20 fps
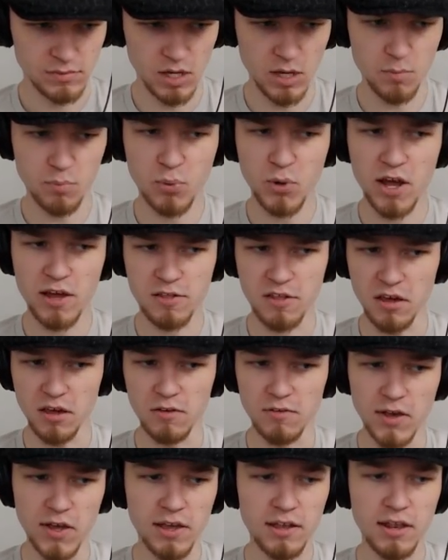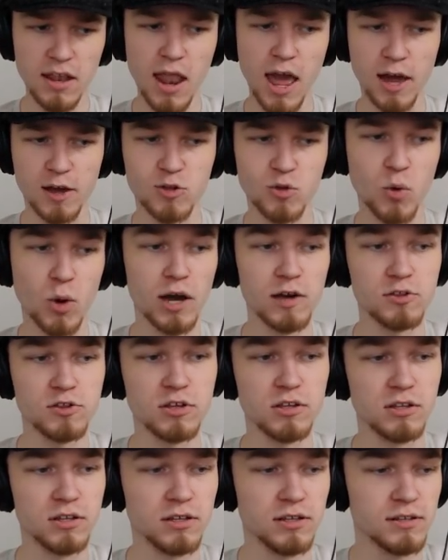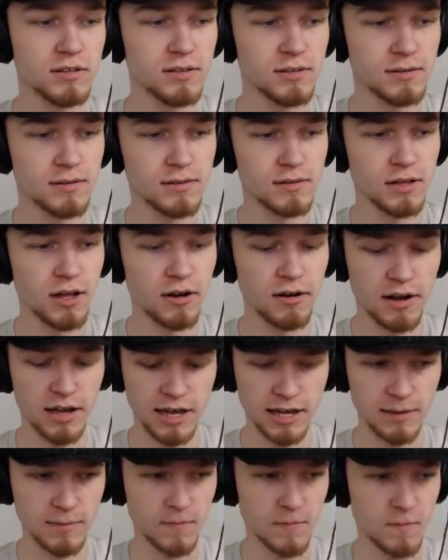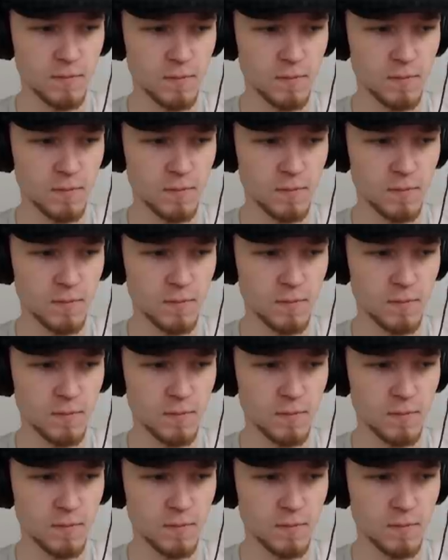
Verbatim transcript: Impressive. Next question. Alright.